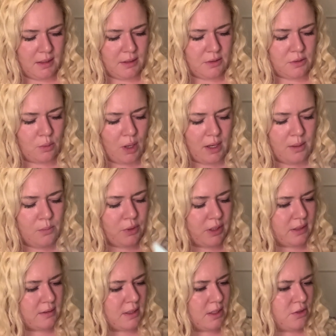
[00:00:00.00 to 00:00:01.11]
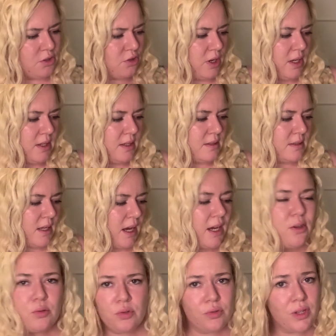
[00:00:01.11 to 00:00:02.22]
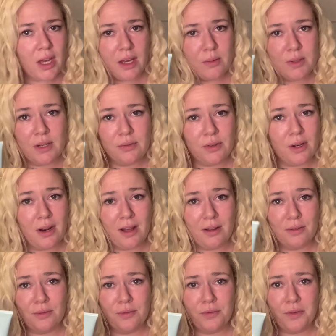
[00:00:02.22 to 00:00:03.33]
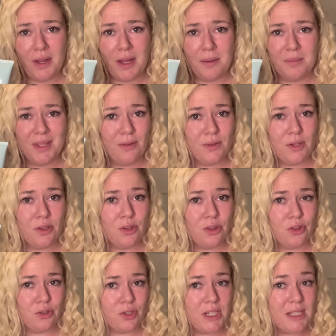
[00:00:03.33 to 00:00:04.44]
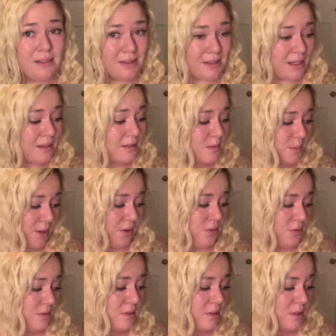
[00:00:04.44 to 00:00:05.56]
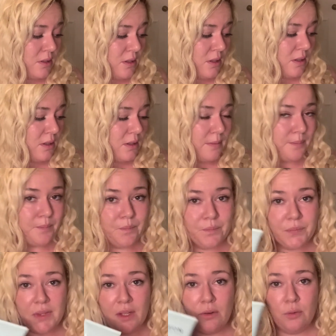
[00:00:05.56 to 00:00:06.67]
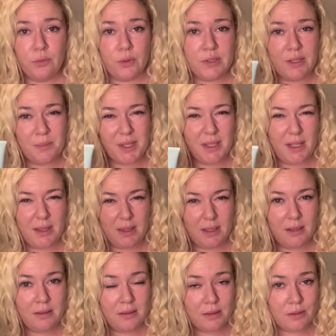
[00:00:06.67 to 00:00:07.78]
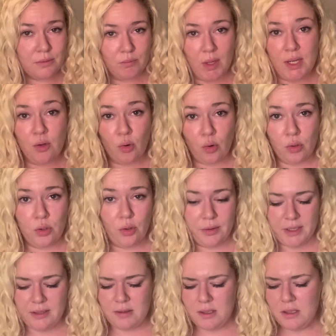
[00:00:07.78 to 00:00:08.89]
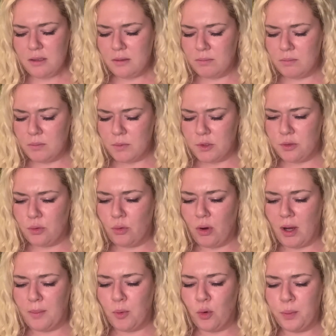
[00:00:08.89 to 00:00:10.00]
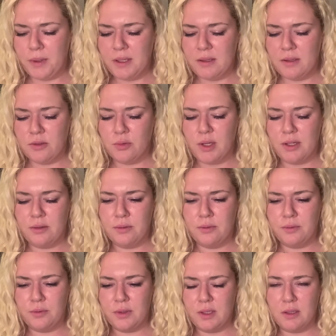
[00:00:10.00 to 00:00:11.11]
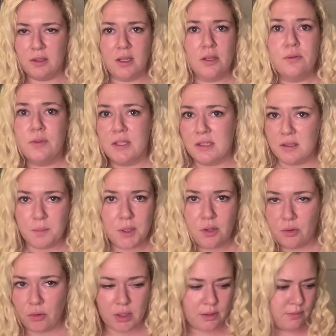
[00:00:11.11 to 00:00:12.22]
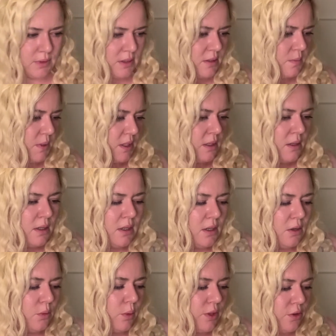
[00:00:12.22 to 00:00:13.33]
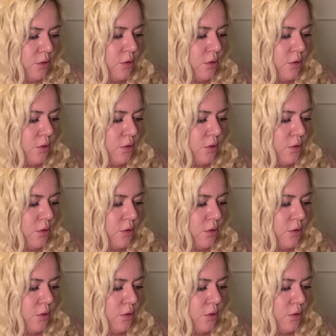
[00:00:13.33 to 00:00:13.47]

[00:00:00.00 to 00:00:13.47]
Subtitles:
So I am really excited to try this. I don't know that I would ever have given £36 for something like this, in all honesty. So I'm hoping that this will kind of convince me or not convince me whether or